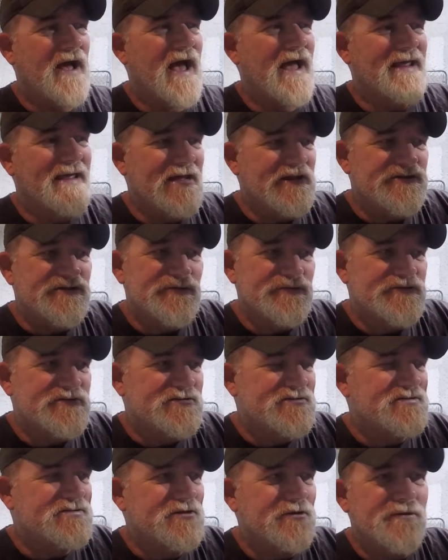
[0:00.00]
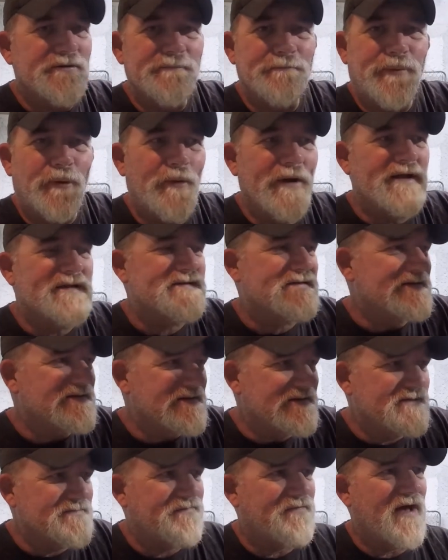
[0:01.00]
I get to certain points,
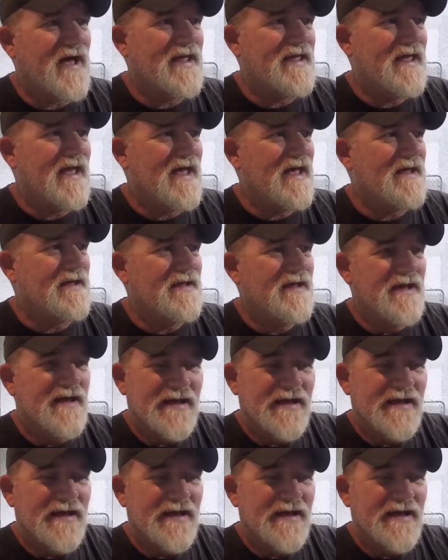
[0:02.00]
as if I get